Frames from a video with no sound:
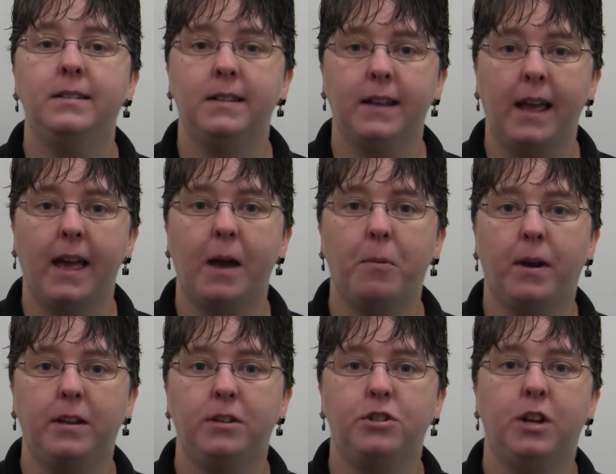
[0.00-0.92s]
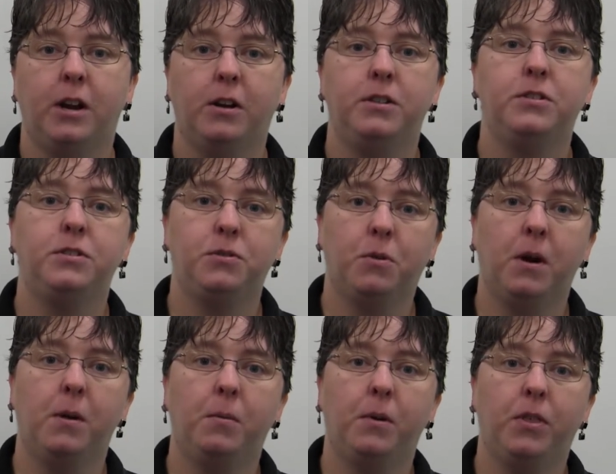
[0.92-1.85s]
Today I want to share a
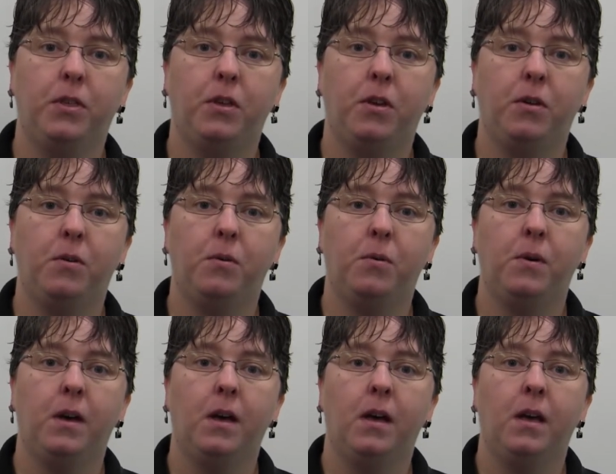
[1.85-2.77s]
story with you